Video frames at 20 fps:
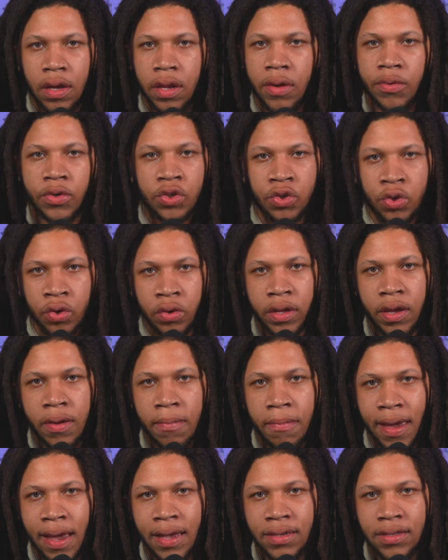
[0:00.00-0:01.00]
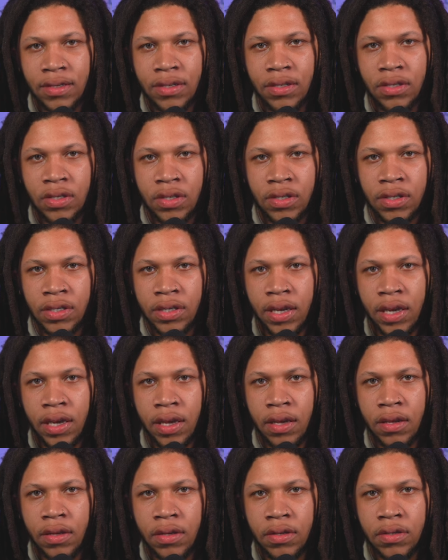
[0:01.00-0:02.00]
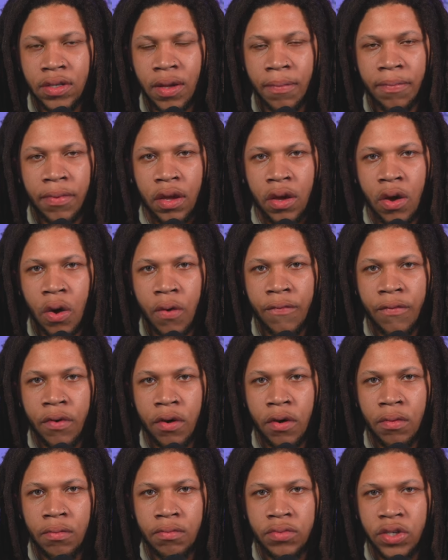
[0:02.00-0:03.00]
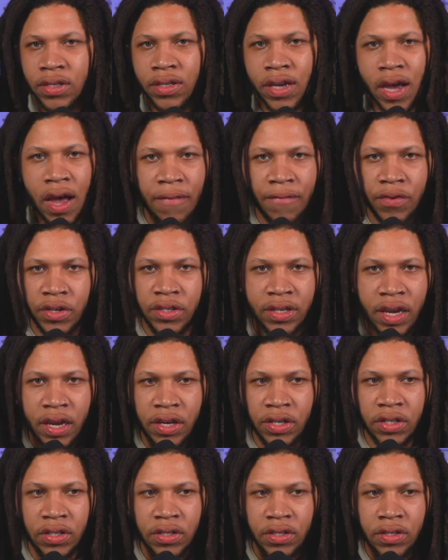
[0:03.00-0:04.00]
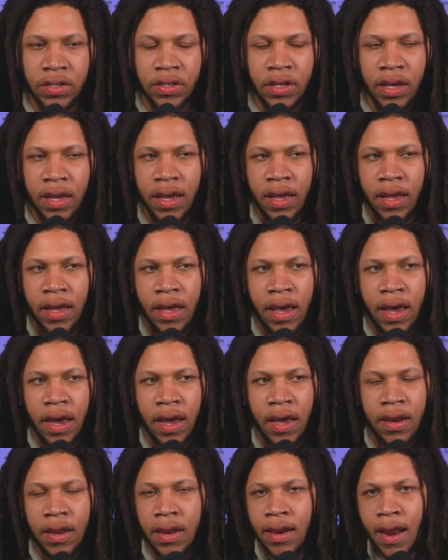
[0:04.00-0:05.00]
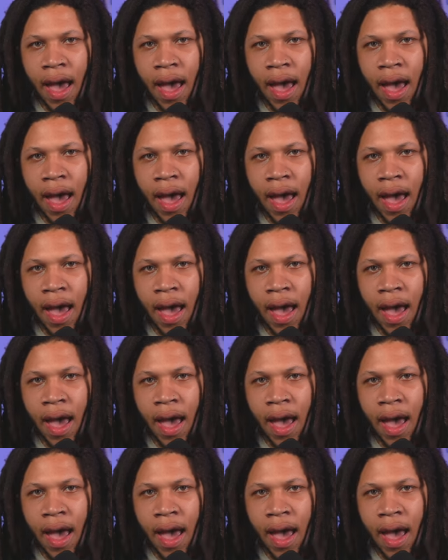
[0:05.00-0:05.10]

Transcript: And it was truly amazing to see something go from just conversations and an